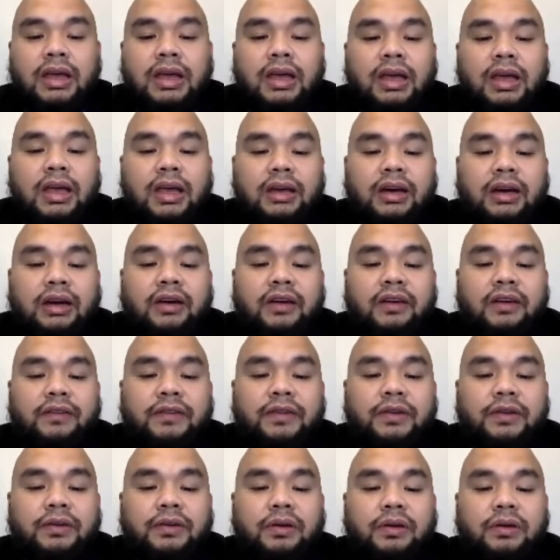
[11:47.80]
In our
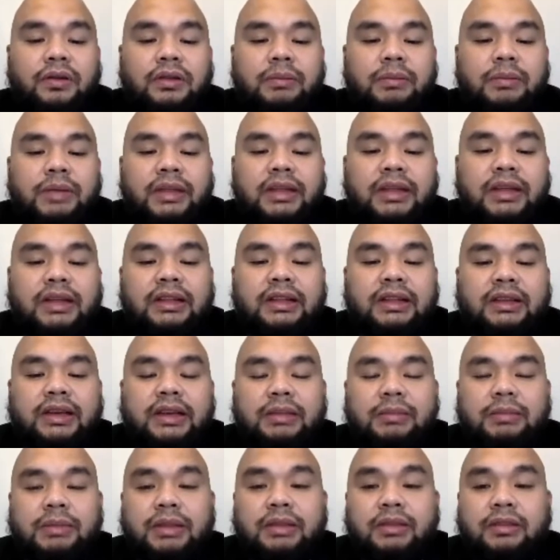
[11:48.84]
review on the medical
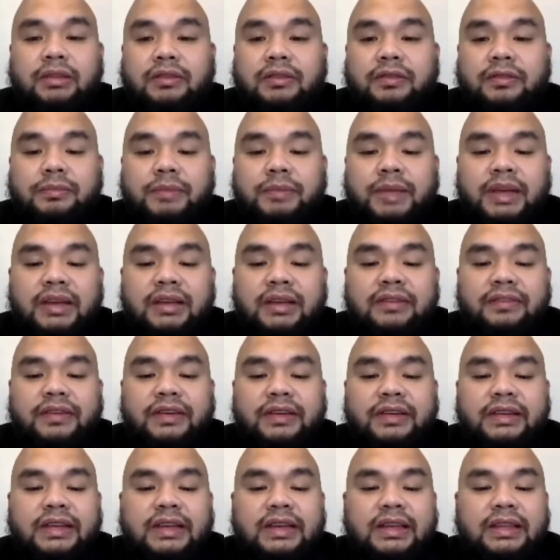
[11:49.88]
treatment of male
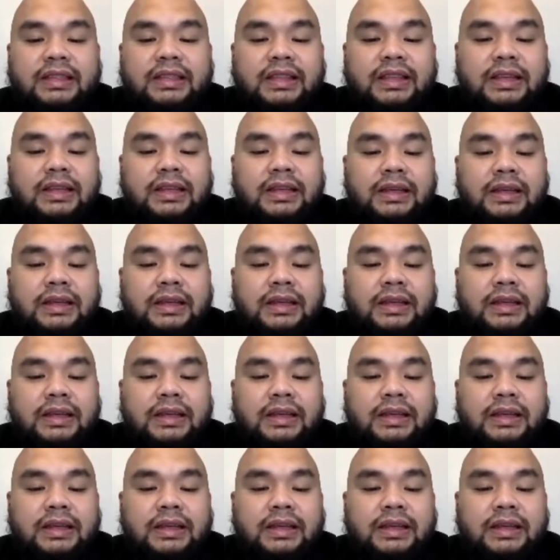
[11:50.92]
infertility,